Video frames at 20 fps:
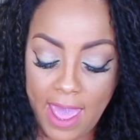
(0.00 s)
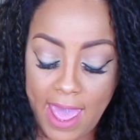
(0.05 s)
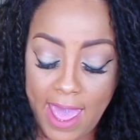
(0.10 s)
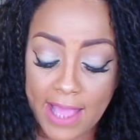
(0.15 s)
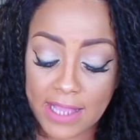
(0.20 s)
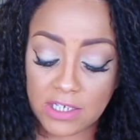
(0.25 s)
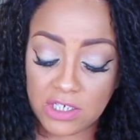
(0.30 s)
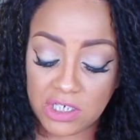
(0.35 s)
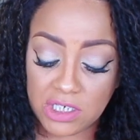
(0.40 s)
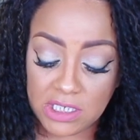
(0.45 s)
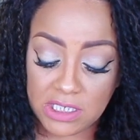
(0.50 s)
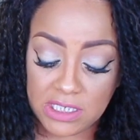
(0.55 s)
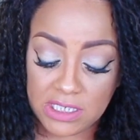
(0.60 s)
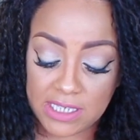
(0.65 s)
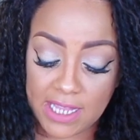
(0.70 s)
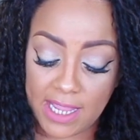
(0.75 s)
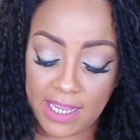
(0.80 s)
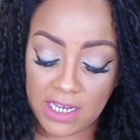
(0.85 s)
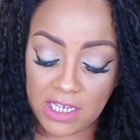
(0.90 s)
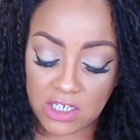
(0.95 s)
and she
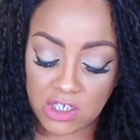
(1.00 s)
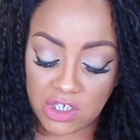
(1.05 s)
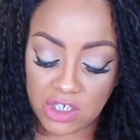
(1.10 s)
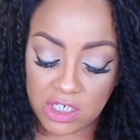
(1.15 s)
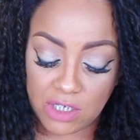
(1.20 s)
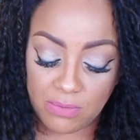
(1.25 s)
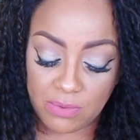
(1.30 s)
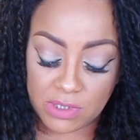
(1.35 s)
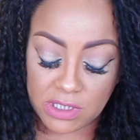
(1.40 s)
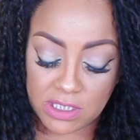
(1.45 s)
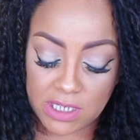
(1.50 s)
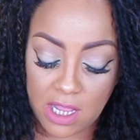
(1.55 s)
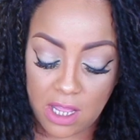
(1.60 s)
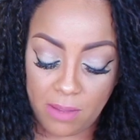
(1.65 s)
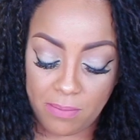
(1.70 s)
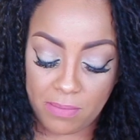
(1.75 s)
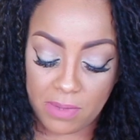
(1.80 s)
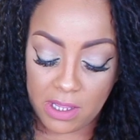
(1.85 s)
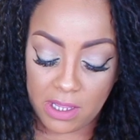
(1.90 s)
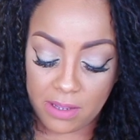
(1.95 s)
stated she would
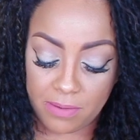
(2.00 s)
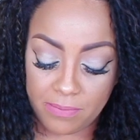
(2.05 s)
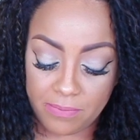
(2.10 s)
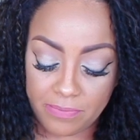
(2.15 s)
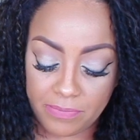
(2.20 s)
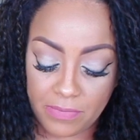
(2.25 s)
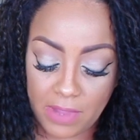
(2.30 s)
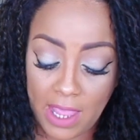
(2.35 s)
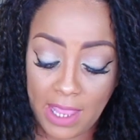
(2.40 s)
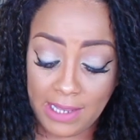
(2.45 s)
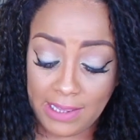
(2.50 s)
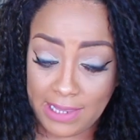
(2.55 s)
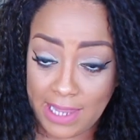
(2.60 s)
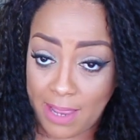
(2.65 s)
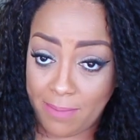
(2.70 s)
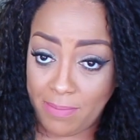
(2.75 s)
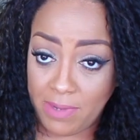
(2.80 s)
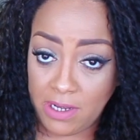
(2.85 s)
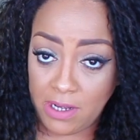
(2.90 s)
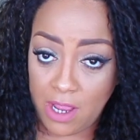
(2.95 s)
tell me and
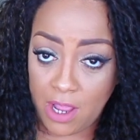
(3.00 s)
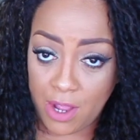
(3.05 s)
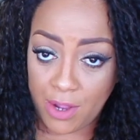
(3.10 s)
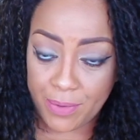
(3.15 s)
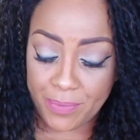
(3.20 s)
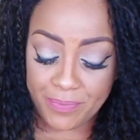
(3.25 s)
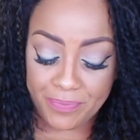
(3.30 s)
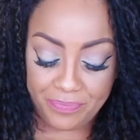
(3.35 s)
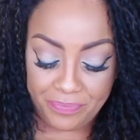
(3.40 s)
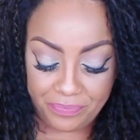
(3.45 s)
let me know.